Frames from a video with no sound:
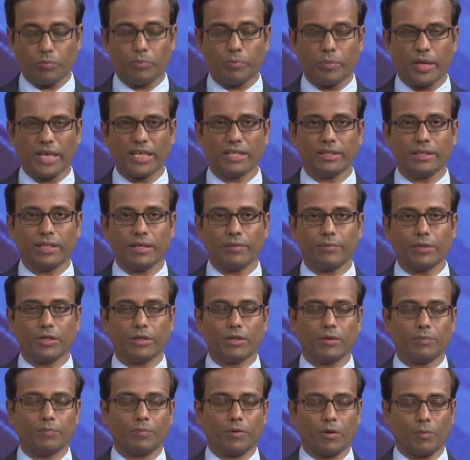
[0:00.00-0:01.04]
make them in
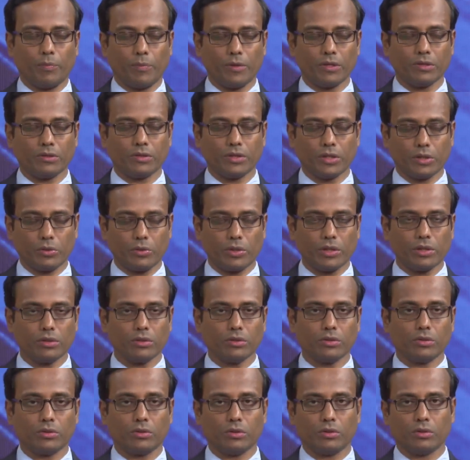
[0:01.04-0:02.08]
a proper
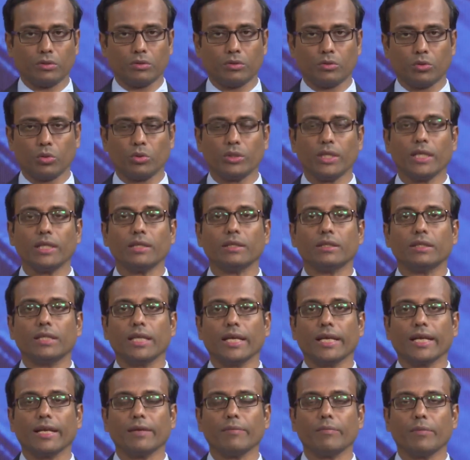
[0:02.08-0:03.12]
sequence so that they
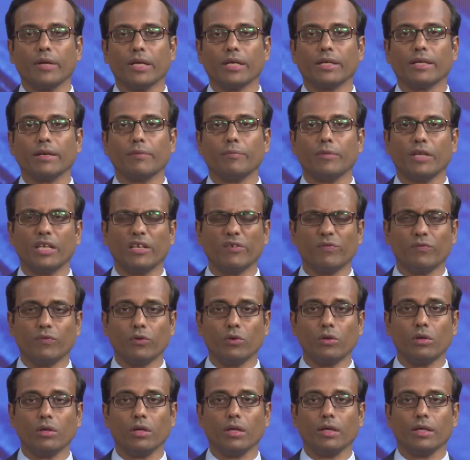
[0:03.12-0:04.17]
can make a
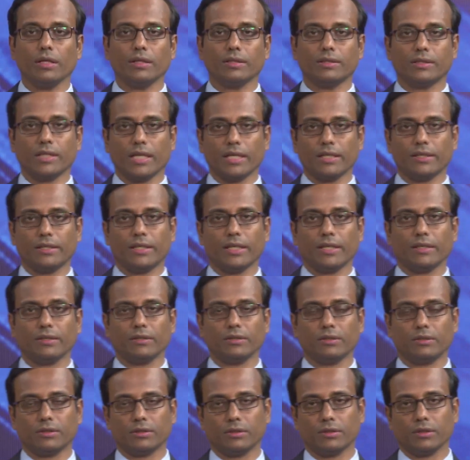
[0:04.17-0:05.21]
meaningful
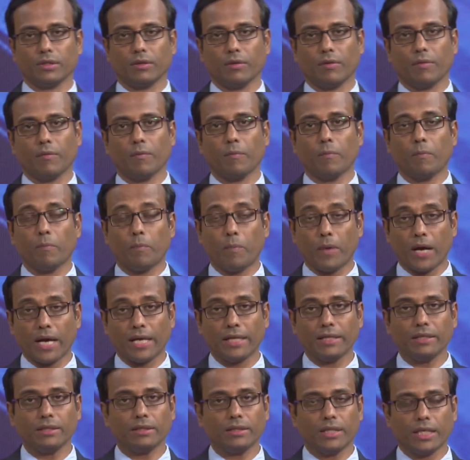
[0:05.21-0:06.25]
sentence
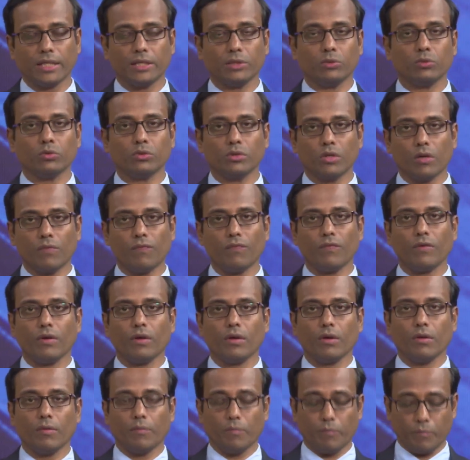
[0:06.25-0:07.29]
by the use of
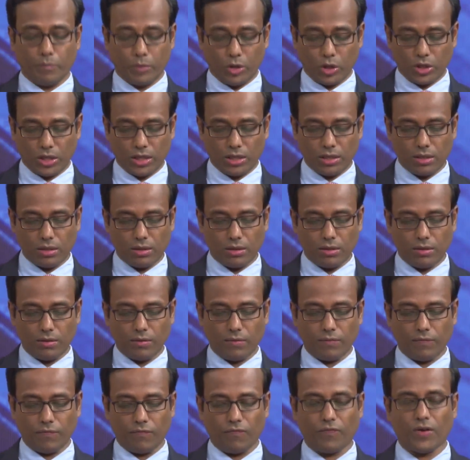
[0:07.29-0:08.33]
modal
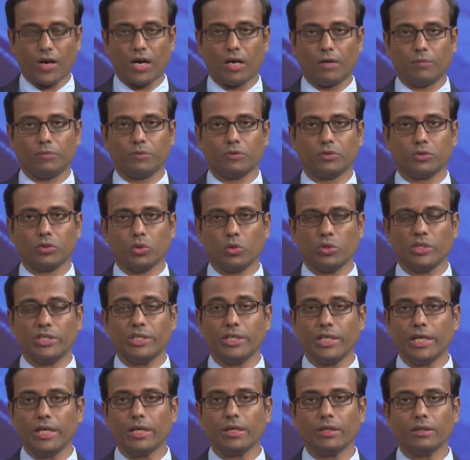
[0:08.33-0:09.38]
verbs. So
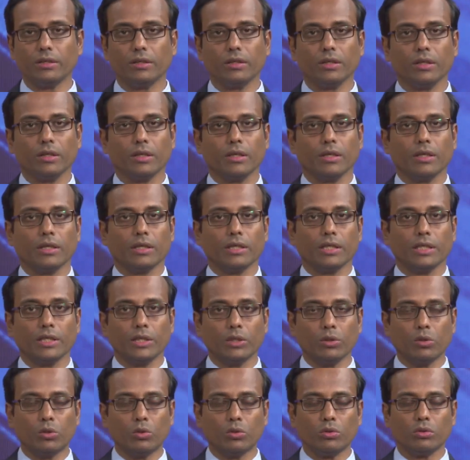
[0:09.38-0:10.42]
here
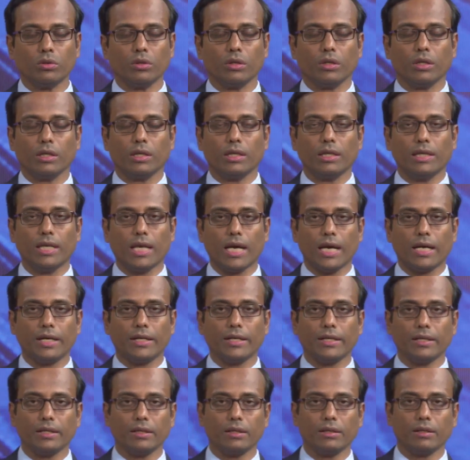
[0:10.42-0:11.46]
your
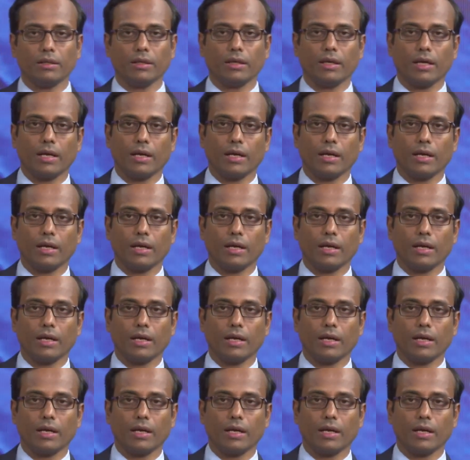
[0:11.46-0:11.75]
learning